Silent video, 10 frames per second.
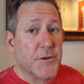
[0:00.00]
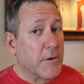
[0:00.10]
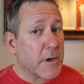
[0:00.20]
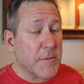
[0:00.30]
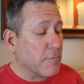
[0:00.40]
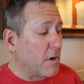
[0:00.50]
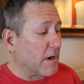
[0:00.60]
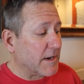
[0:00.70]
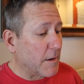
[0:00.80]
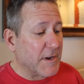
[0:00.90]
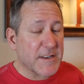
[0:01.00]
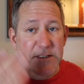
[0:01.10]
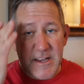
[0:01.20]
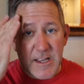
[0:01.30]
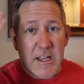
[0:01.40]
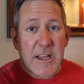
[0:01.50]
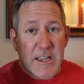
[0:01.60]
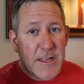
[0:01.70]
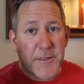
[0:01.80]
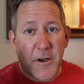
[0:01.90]
Don't get me wrong. I mean, it's like
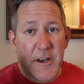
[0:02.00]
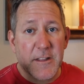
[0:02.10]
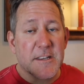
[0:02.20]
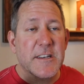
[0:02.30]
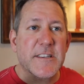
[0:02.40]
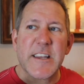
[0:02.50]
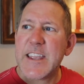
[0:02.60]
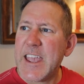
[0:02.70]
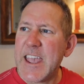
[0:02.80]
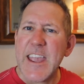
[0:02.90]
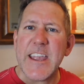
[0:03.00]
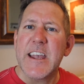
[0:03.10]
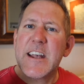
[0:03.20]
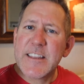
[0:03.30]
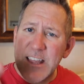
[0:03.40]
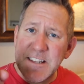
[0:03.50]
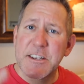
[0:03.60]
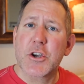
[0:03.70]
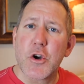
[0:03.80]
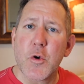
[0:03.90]
he thought of this and he's like, hey, that's
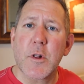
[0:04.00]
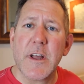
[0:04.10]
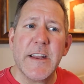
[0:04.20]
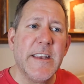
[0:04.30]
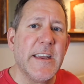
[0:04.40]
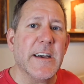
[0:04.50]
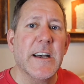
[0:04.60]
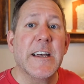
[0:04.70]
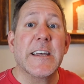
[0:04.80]
a cool idea.